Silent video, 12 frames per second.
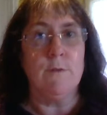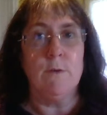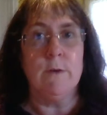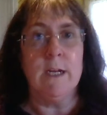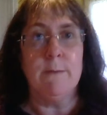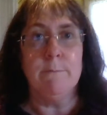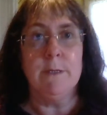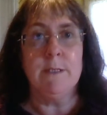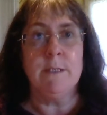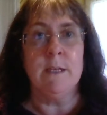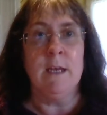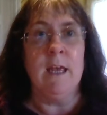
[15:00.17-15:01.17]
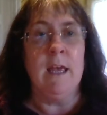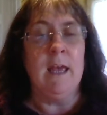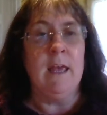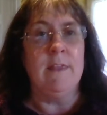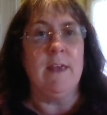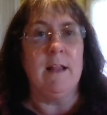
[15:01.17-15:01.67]
viewer numbers,
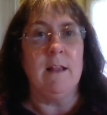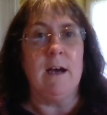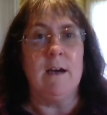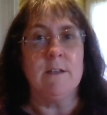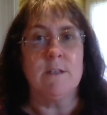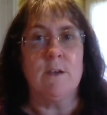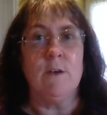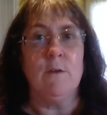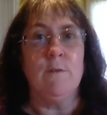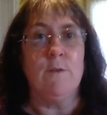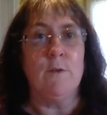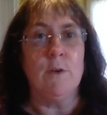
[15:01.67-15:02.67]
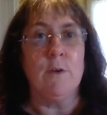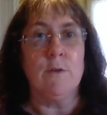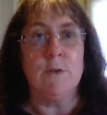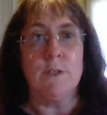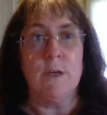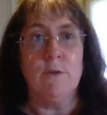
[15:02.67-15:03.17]
they'll ask you for
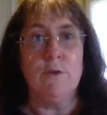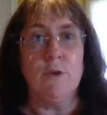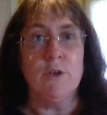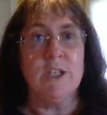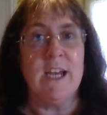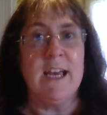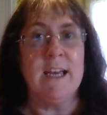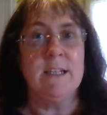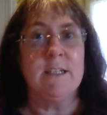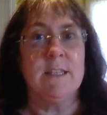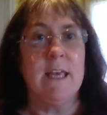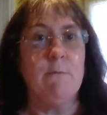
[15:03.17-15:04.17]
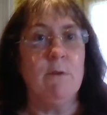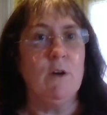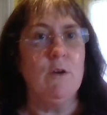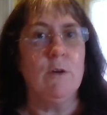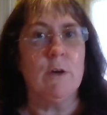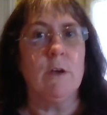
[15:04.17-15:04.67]
your social shares, they will
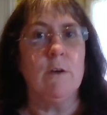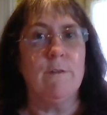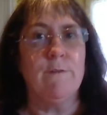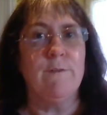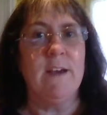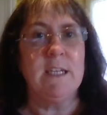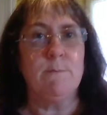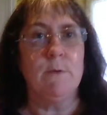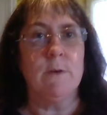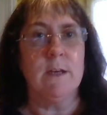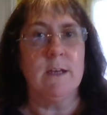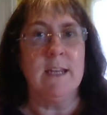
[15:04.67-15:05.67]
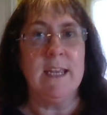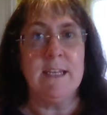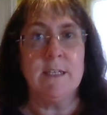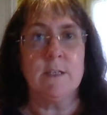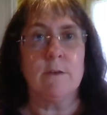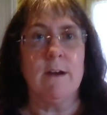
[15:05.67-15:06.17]
look at your Facebook and
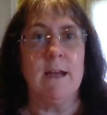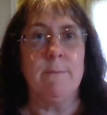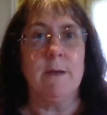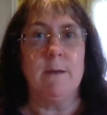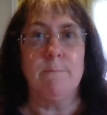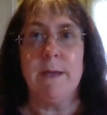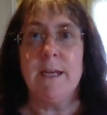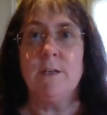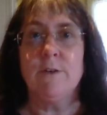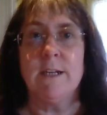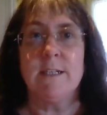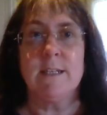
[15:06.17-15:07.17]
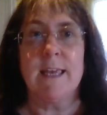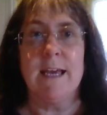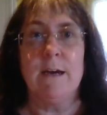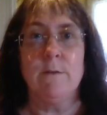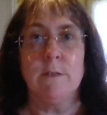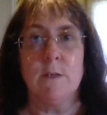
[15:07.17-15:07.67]
Instagram and Pinterest
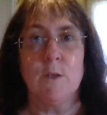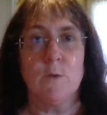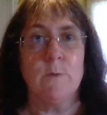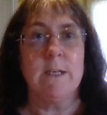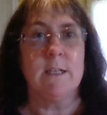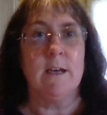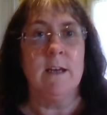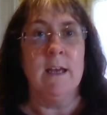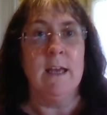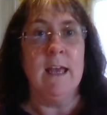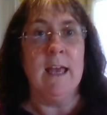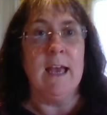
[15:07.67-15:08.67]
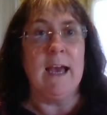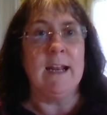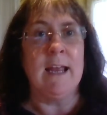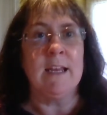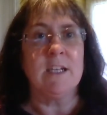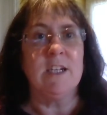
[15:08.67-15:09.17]
accounts and Twitter
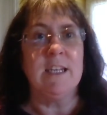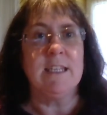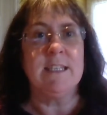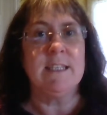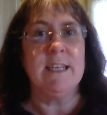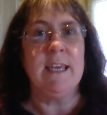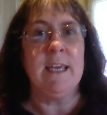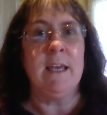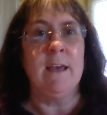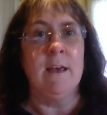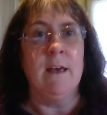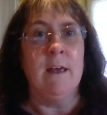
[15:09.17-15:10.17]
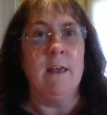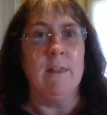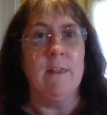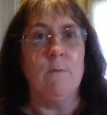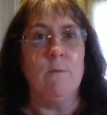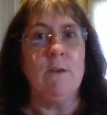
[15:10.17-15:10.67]
and actually see
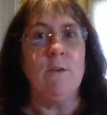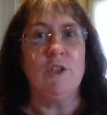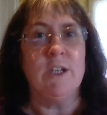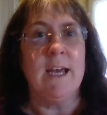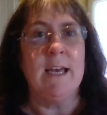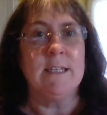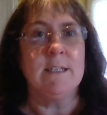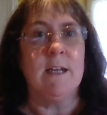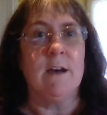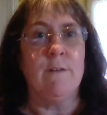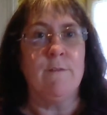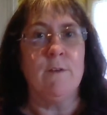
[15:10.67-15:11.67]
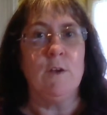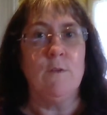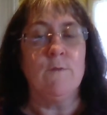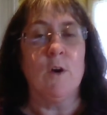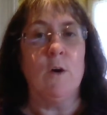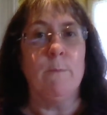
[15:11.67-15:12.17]
that when you share stuff,
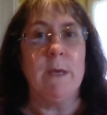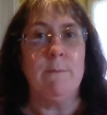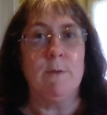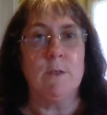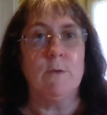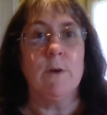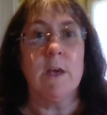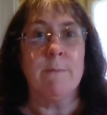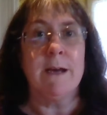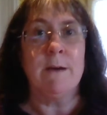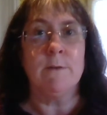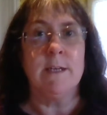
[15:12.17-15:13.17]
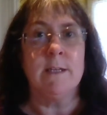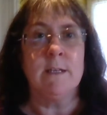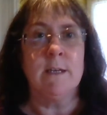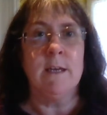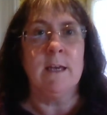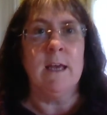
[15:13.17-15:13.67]
you've got people talking about it.